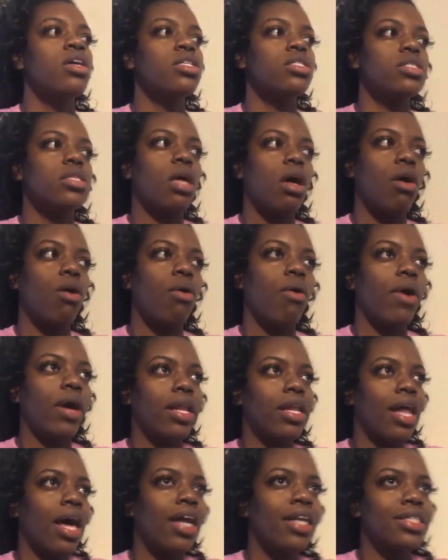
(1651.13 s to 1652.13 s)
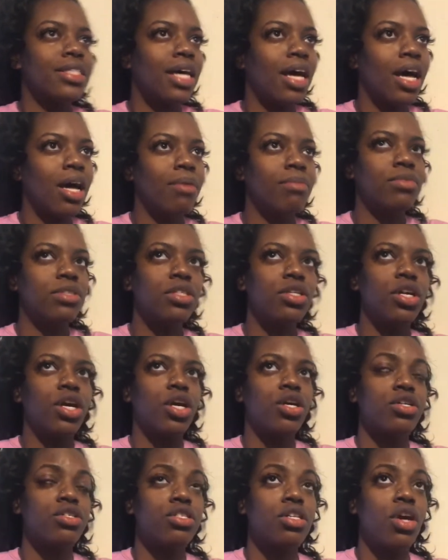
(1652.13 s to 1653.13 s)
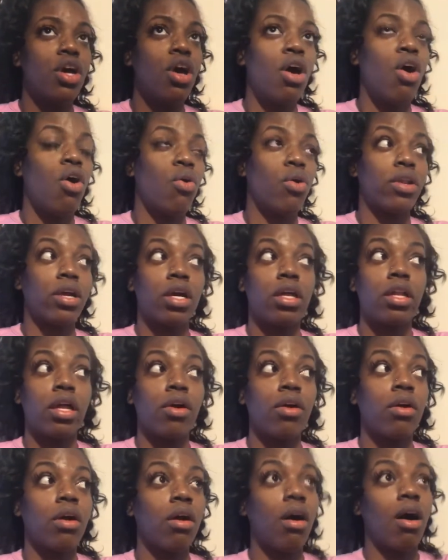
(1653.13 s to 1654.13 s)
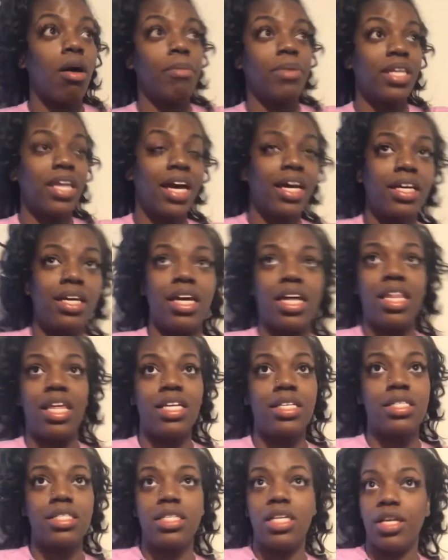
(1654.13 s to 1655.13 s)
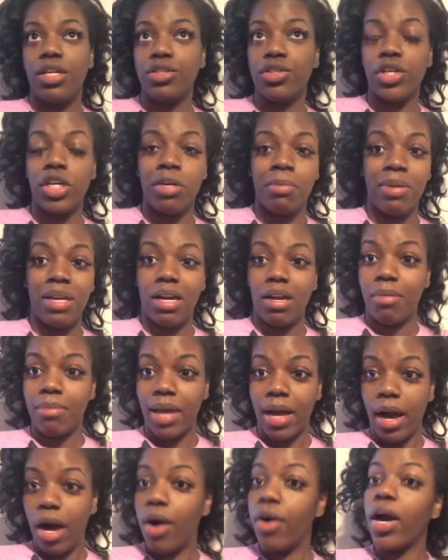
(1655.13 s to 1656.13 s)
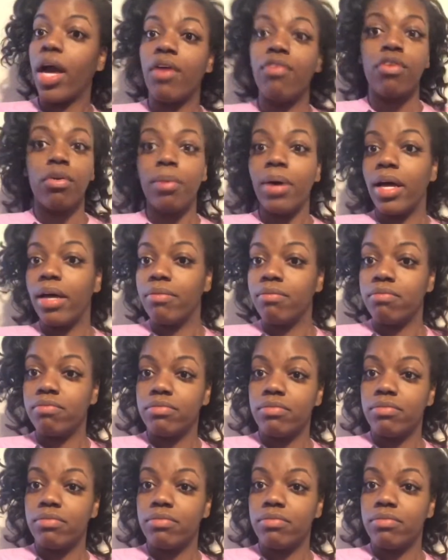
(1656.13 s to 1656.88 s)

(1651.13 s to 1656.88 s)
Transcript: So a lot of times the nurse or the clerk will call and be like, yeah, they just need a treatment. And I'm like, okay, for what?